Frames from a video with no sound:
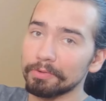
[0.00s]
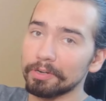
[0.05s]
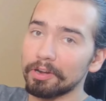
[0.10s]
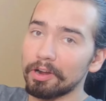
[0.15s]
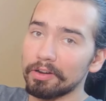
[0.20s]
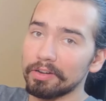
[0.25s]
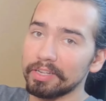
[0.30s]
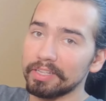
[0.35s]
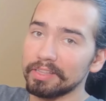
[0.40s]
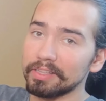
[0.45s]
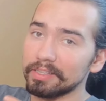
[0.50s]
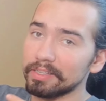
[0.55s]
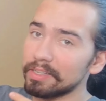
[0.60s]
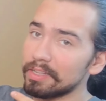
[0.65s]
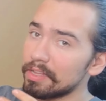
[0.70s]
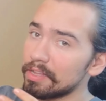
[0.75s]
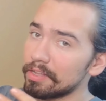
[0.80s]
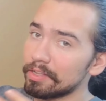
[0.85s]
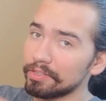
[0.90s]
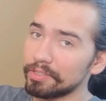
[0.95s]
regarding the
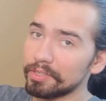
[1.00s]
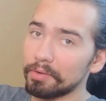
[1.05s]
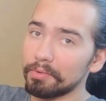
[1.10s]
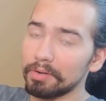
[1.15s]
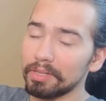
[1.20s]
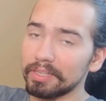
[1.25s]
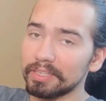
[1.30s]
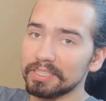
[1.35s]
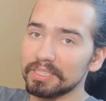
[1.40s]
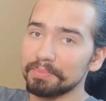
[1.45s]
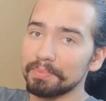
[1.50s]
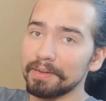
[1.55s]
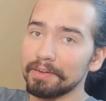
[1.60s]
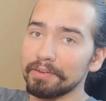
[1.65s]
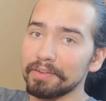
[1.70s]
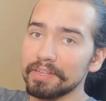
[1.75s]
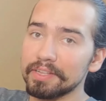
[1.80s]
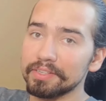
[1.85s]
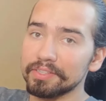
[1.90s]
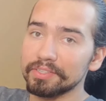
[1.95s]
total
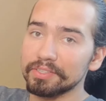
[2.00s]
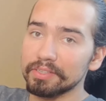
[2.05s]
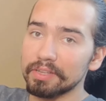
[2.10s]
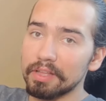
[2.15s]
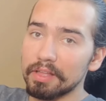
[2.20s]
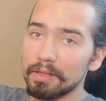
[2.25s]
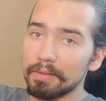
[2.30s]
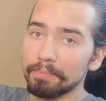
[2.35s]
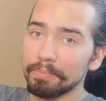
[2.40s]
experience,